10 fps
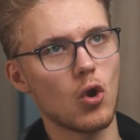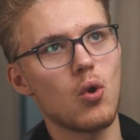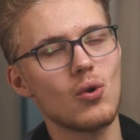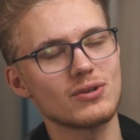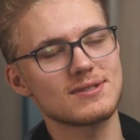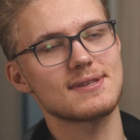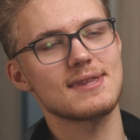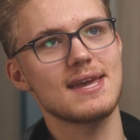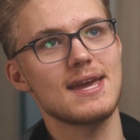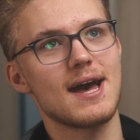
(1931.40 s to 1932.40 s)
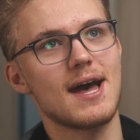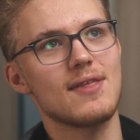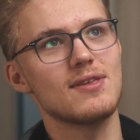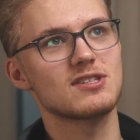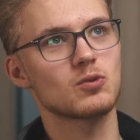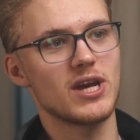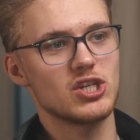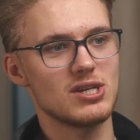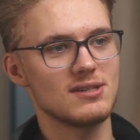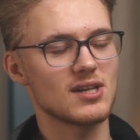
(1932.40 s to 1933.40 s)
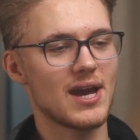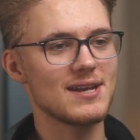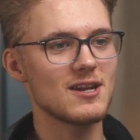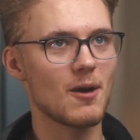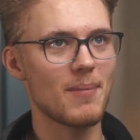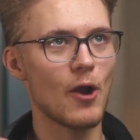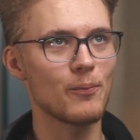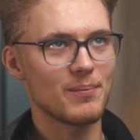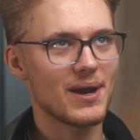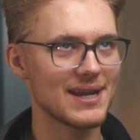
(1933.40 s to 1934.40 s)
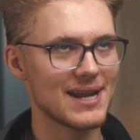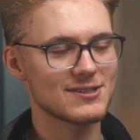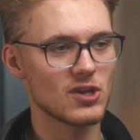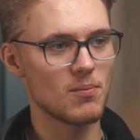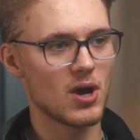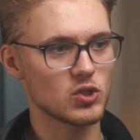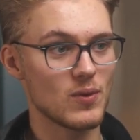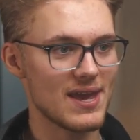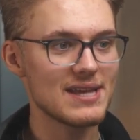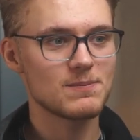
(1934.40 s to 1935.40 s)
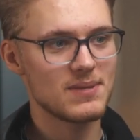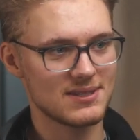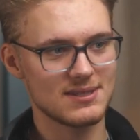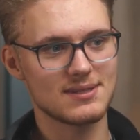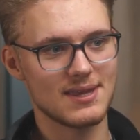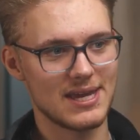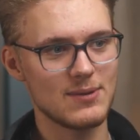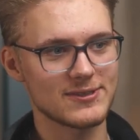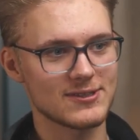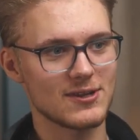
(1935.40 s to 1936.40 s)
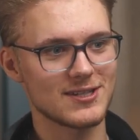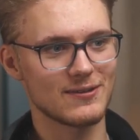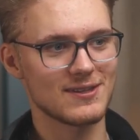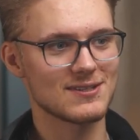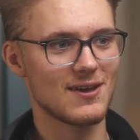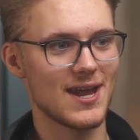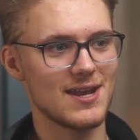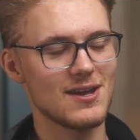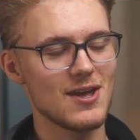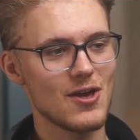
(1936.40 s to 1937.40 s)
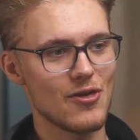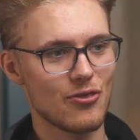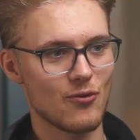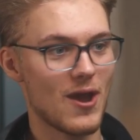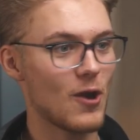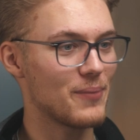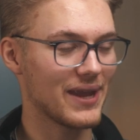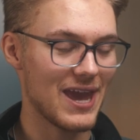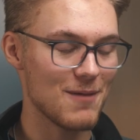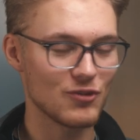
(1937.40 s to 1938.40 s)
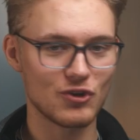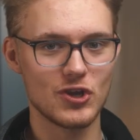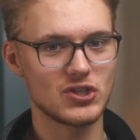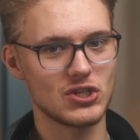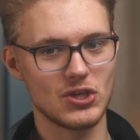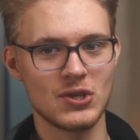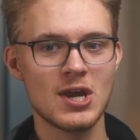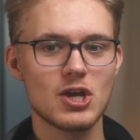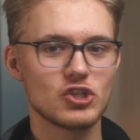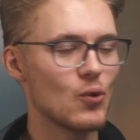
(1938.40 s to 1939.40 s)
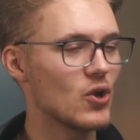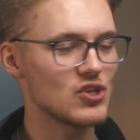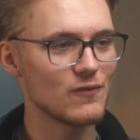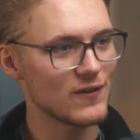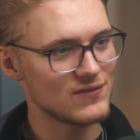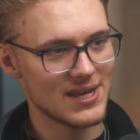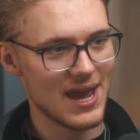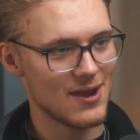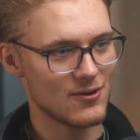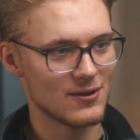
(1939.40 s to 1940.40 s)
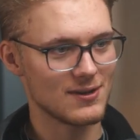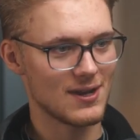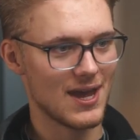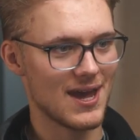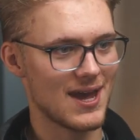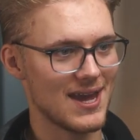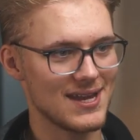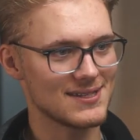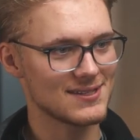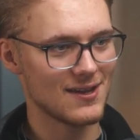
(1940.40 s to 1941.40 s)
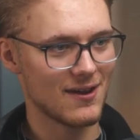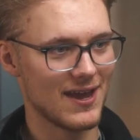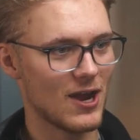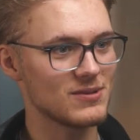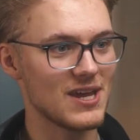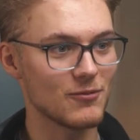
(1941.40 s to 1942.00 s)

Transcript: caused the switch is I ended up helping my dad so much with his business that he was starting on the side through helping him grow to 250K on Insta. I helped